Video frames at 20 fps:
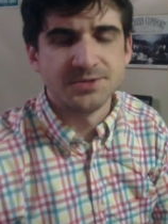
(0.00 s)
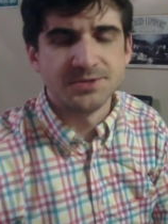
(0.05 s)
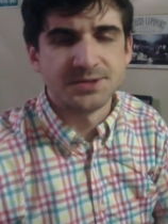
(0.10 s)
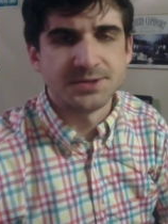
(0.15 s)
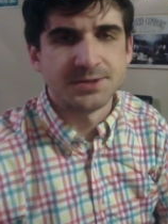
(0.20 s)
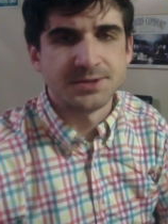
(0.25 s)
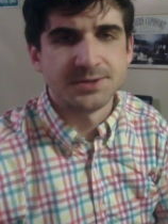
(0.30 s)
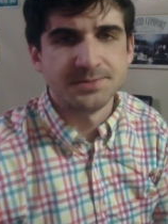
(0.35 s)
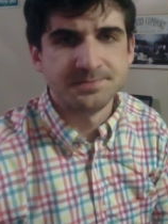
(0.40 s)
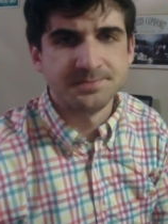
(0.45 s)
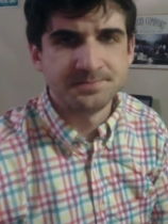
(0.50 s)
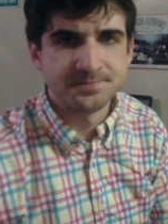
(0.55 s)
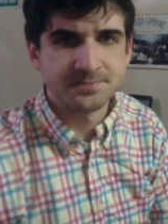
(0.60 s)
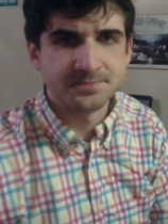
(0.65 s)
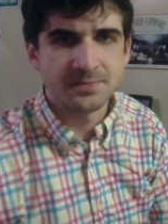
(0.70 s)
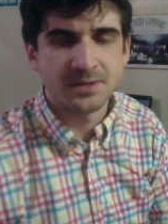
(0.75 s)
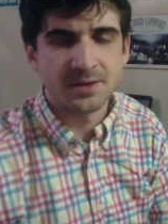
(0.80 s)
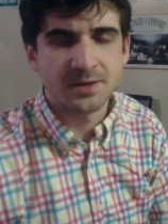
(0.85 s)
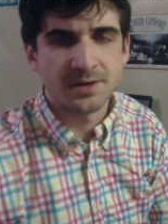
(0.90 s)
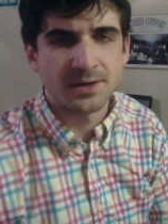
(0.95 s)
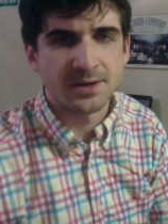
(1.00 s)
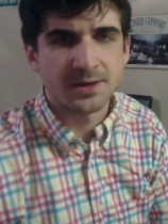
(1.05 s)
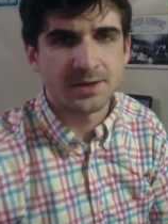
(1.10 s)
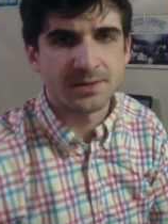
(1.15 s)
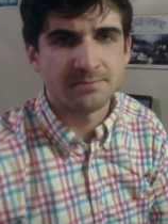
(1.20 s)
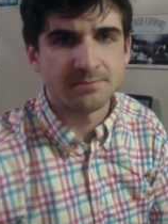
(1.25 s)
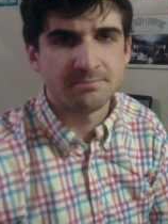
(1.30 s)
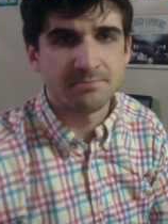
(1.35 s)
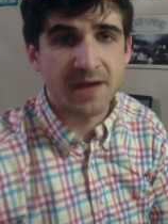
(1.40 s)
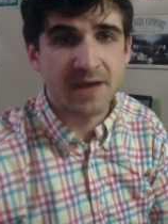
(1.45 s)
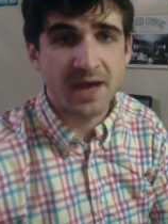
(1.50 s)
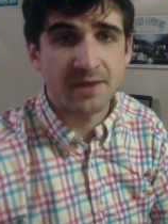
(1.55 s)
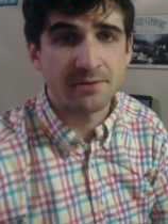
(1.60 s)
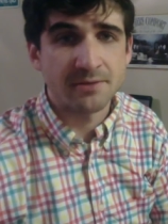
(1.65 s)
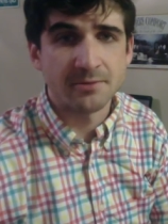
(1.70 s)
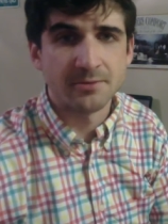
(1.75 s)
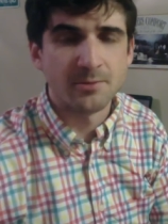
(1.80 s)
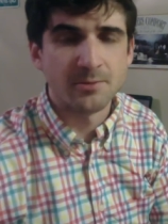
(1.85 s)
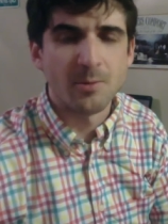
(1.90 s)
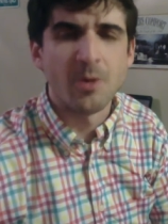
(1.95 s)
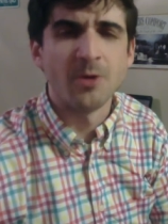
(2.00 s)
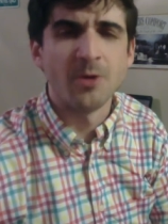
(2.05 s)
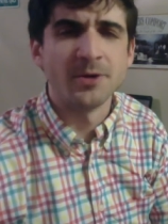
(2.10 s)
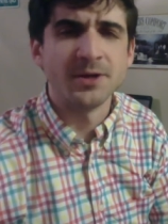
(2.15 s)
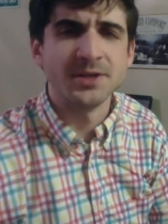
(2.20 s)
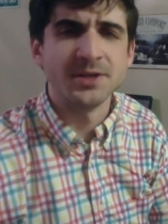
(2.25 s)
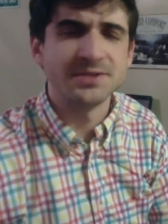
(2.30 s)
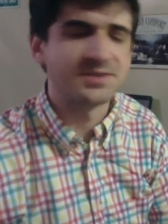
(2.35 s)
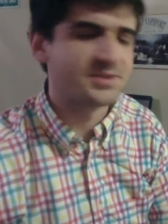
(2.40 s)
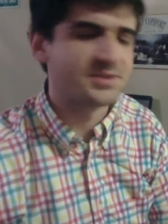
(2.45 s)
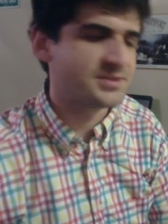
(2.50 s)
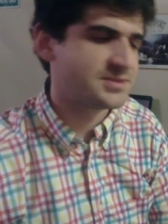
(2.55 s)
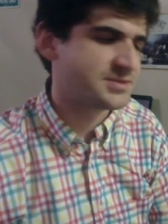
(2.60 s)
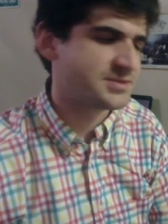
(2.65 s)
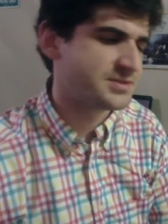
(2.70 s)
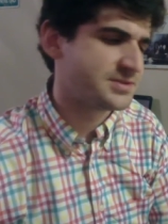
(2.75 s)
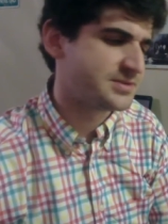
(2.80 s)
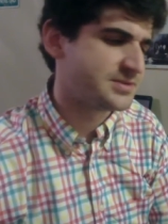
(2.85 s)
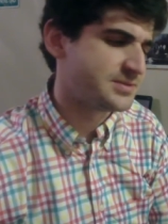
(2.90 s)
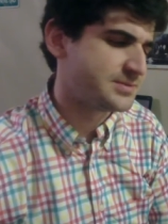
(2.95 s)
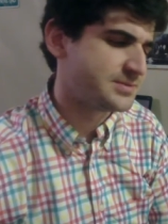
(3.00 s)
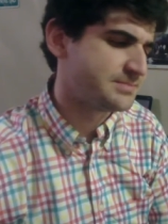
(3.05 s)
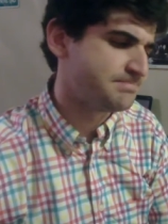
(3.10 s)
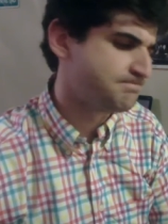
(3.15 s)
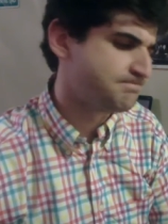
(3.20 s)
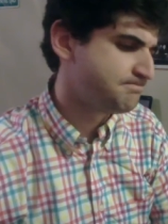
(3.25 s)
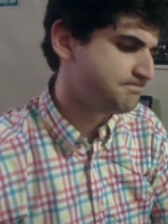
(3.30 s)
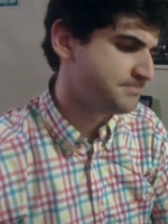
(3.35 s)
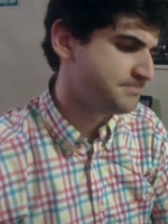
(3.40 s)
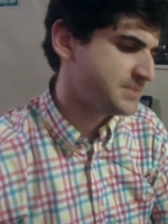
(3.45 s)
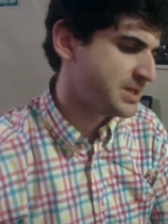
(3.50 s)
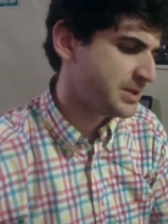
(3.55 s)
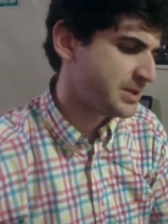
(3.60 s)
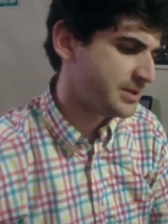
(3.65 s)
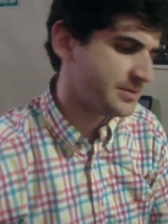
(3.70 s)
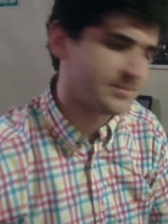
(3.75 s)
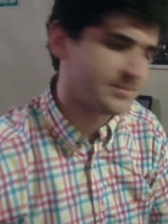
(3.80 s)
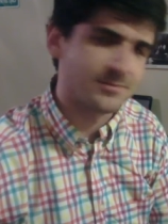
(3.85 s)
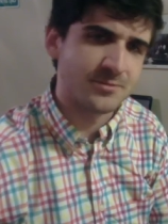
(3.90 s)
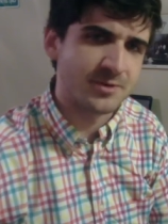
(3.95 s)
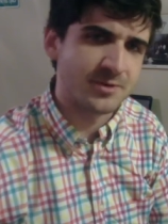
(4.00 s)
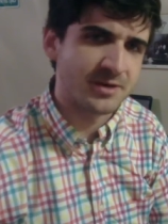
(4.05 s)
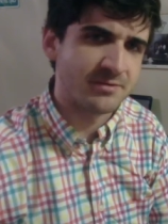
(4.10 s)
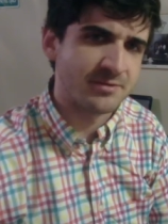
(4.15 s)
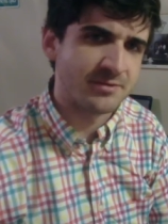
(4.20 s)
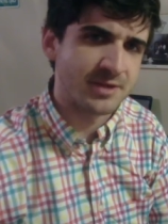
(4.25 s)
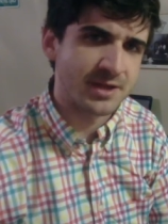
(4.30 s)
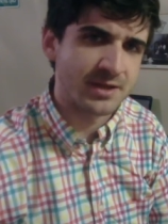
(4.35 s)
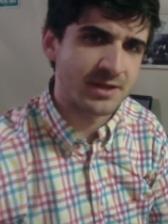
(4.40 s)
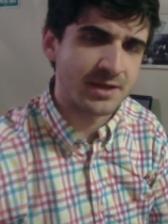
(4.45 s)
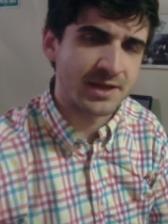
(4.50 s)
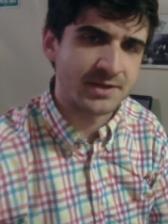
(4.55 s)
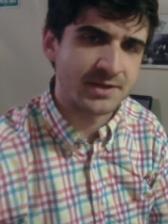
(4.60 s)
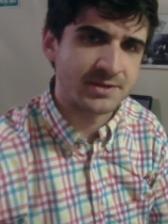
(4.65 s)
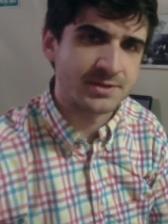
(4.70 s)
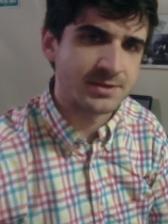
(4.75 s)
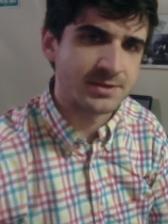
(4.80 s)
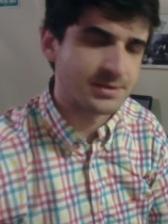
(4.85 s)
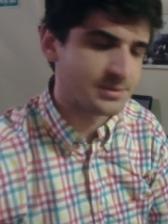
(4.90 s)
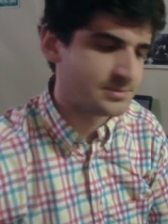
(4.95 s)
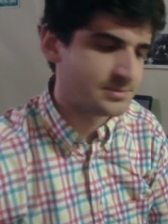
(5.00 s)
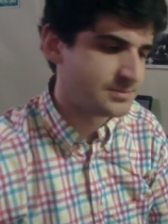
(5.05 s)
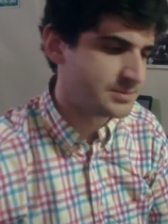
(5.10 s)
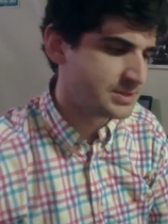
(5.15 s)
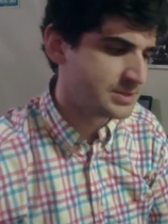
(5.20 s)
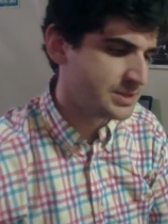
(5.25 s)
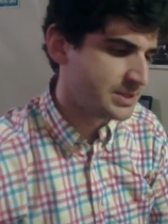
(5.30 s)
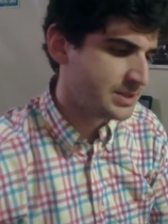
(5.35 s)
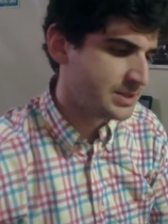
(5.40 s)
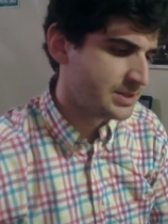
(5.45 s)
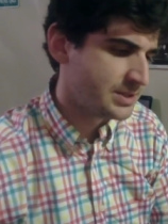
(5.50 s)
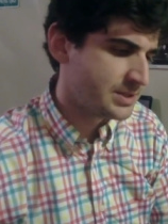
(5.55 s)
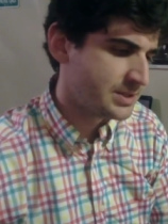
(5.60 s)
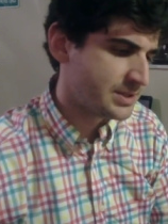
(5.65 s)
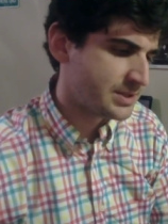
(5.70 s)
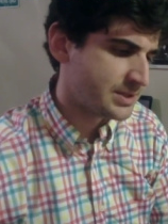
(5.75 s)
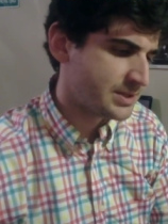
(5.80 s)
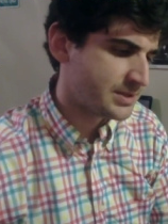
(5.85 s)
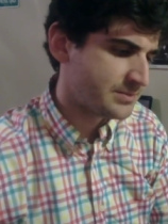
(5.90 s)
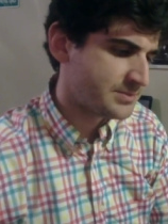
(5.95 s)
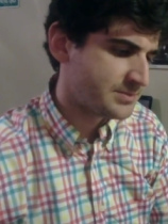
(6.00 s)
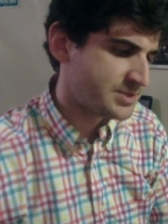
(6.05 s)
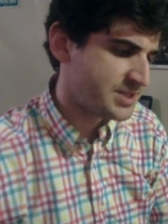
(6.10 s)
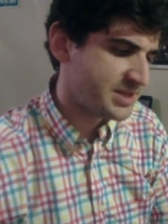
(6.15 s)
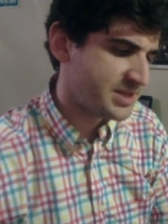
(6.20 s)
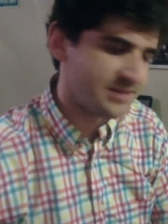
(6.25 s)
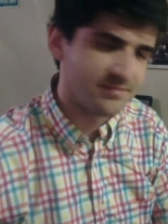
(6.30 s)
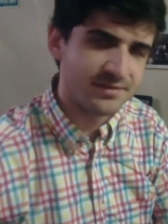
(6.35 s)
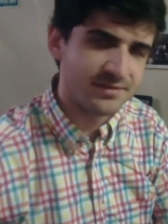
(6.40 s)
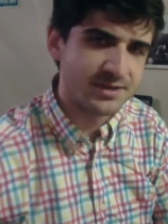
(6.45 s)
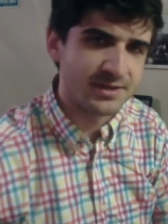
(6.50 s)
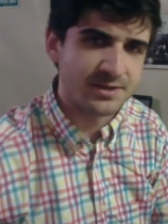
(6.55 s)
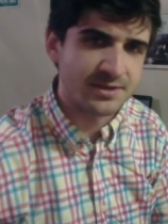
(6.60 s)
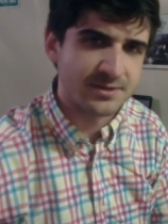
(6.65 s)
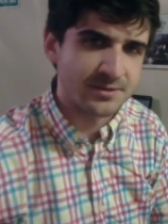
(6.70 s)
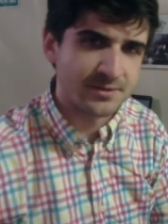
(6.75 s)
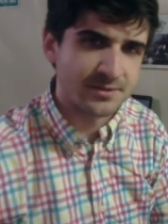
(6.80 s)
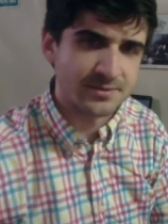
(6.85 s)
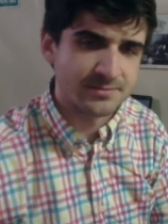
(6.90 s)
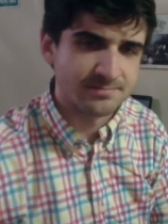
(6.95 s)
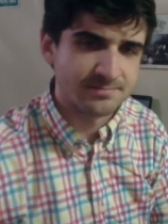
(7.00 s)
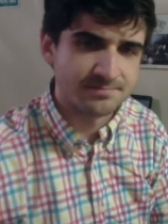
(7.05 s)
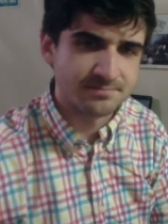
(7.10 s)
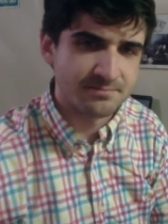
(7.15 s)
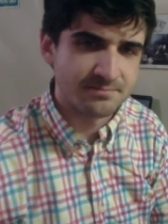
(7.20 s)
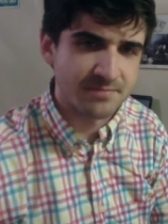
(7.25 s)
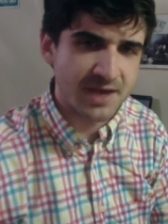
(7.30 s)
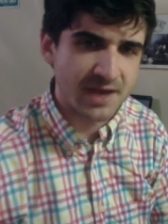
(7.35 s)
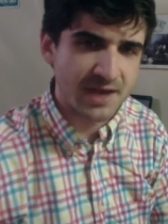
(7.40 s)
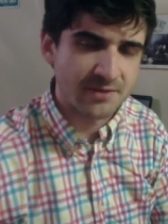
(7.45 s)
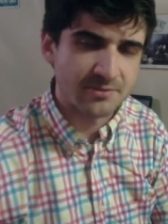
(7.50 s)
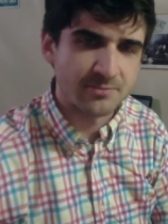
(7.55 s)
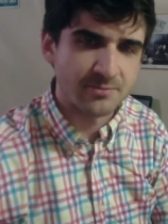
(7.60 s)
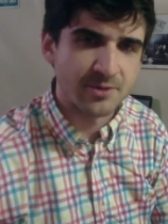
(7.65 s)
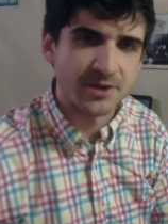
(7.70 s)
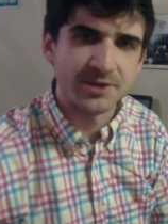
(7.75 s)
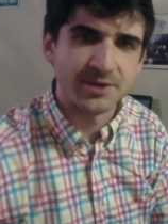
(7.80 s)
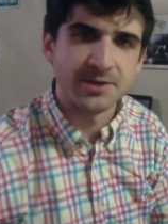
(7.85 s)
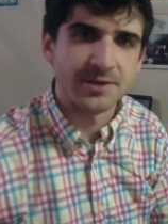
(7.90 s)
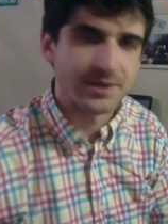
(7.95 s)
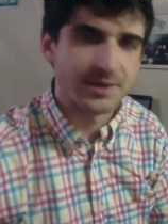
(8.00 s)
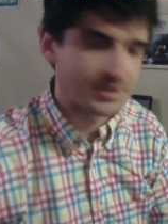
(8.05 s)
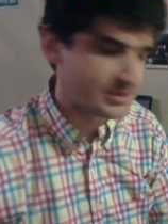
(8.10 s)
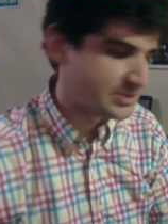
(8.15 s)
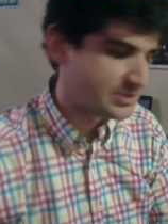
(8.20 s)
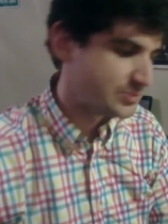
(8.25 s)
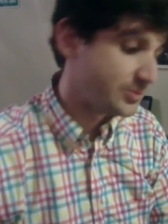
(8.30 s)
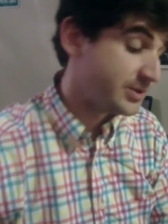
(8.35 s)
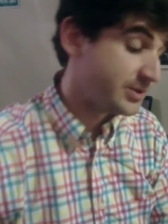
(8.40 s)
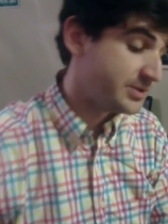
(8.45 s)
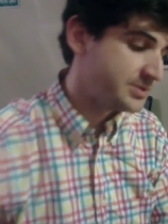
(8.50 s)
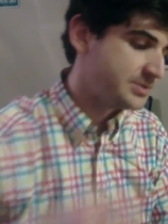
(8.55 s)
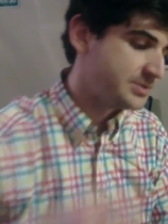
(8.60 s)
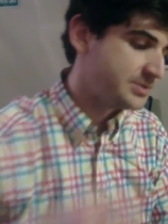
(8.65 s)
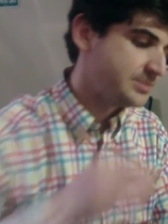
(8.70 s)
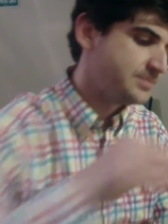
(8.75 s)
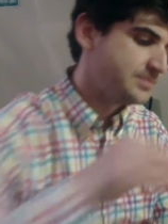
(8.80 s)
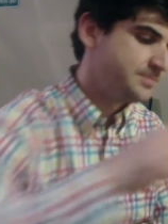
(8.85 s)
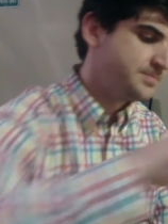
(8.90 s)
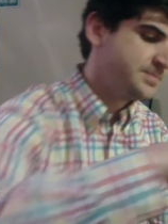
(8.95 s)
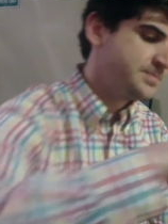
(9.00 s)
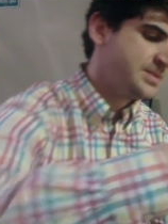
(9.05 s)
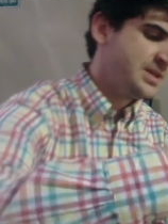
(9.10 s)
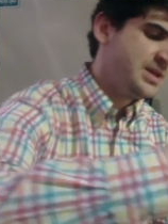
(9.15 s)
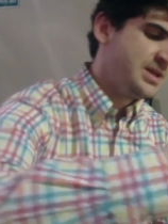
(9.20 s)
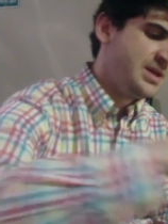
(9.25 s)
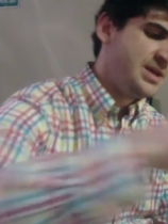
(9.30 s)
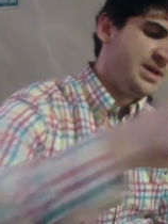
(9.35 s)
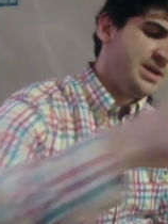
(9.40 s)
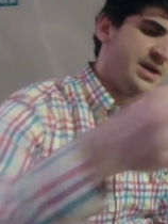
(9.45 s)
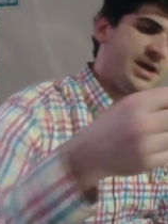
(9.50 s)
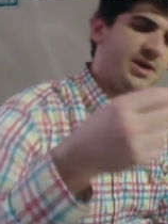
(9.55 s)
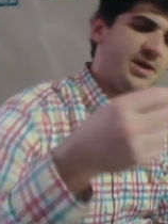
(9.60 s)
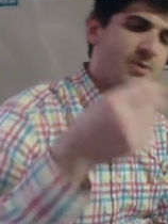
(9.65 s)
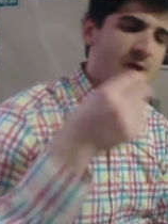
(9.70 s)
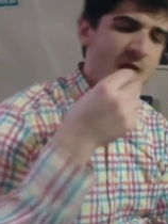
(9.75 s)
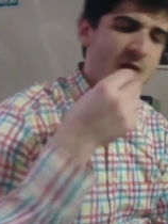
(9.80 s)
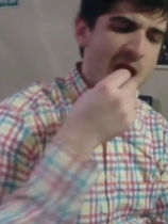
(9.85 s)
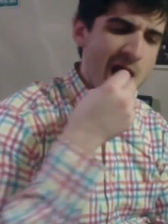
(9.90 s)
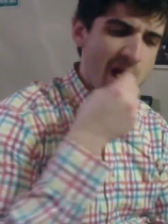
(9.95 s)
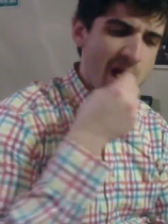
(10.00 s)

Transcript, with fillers: or um, bathroom ordinances and you know whatever they like to do, um, DMV or bathroom regulations, one of the two. Anyway,